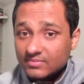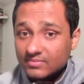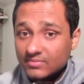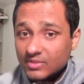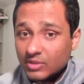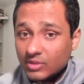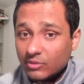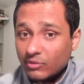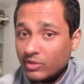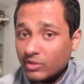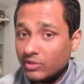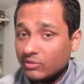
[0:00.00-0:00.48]

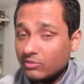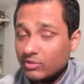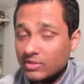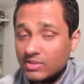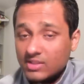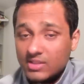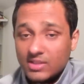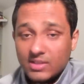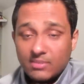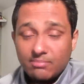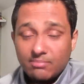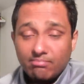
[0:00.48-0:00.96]
where you are
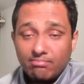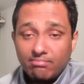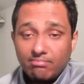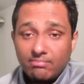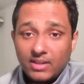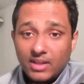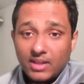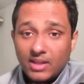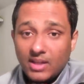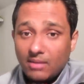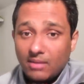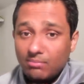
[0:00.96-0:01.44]

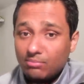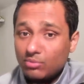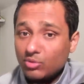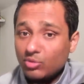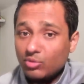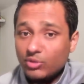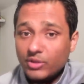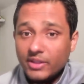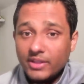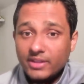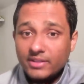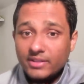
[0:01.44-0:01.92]
simply
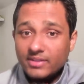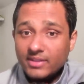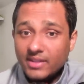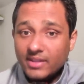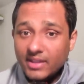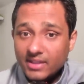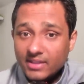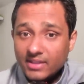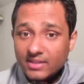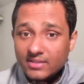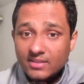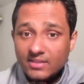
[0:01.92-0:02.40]
uprooting
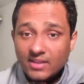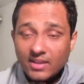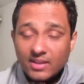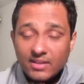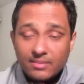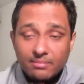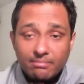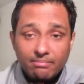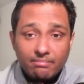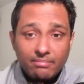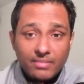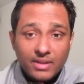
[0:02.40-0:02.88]
things
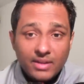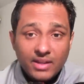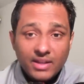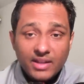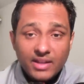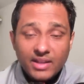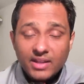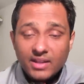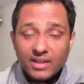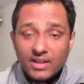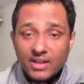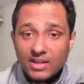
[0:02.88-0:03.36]
and
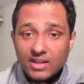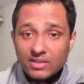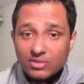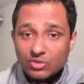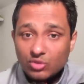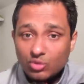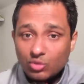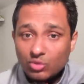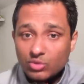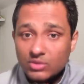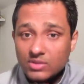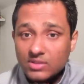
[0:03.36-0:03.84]
building
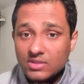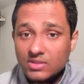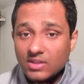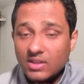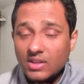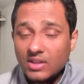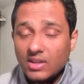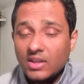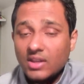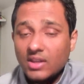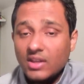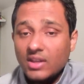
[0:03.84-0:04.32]
grassroots.
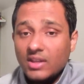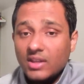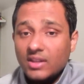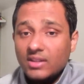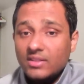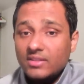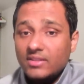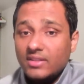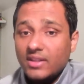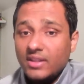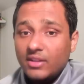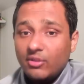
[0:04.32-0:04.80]

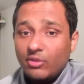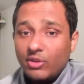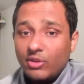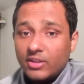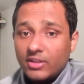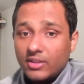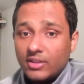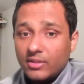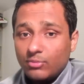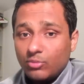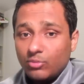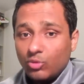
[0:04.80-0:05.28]
Then you
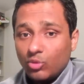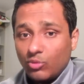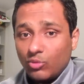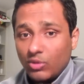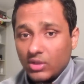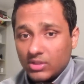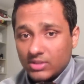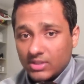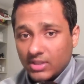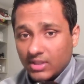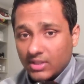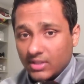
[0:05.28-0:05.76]
enter
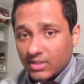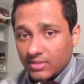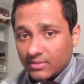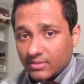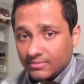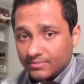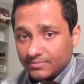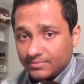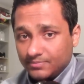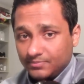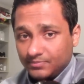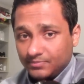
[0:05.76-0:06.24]
Purvashada,
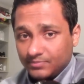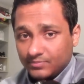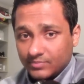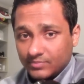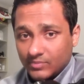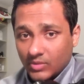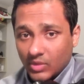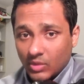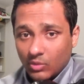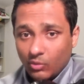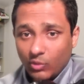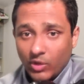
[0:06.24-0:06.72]

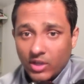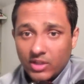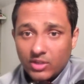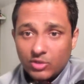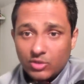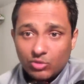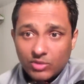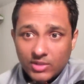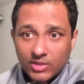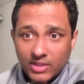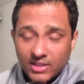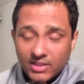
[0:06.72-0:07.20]
where you
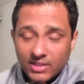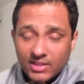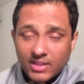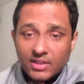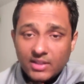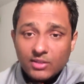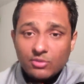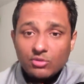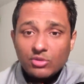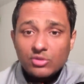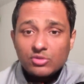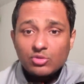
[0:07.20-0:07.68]
think that
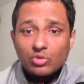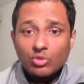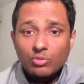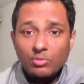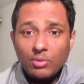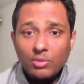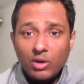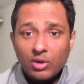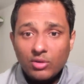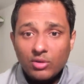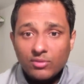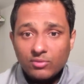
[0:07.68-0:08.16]
you are so
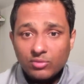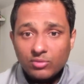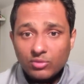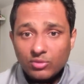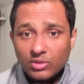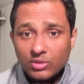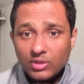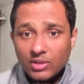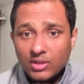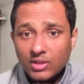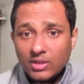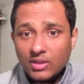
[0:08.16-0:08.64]
powerful
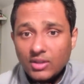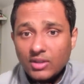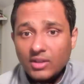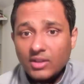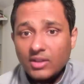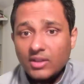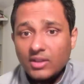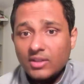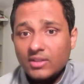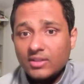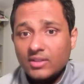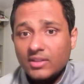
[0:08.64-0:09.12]

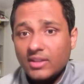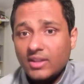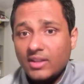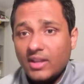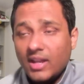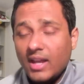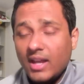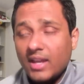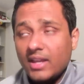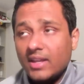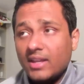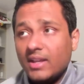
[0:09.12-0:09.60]
that
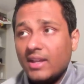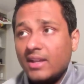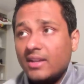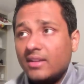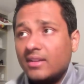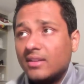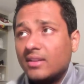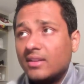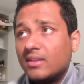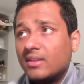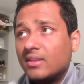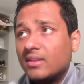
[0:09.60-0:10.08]
I can
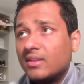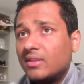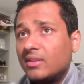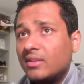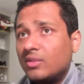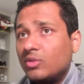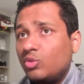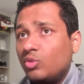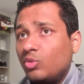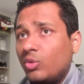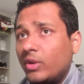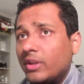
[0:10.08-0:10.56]

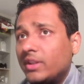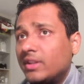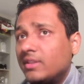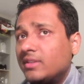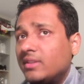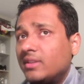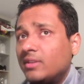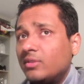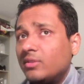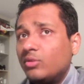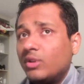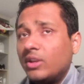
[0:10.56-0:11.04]
do
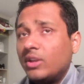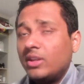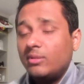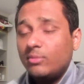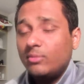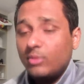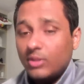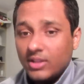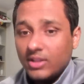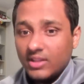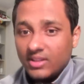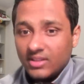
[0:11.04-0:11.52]
anything to
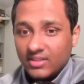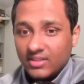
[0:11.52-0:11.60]
anybody